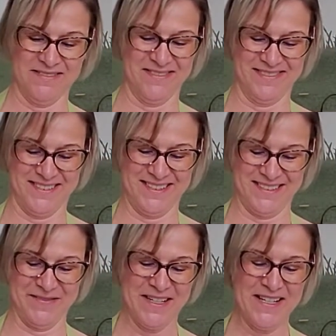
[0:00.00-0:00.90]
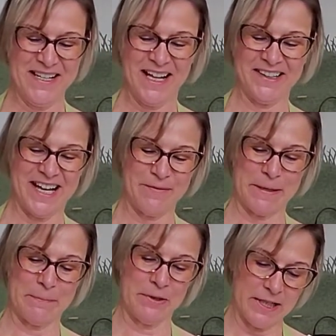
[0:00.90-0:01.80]
A lot of
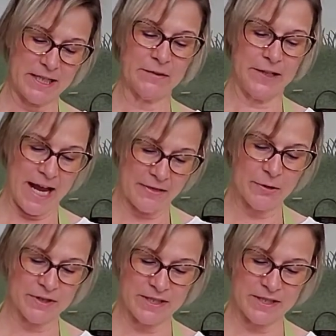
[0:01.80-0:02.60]
people like lather in the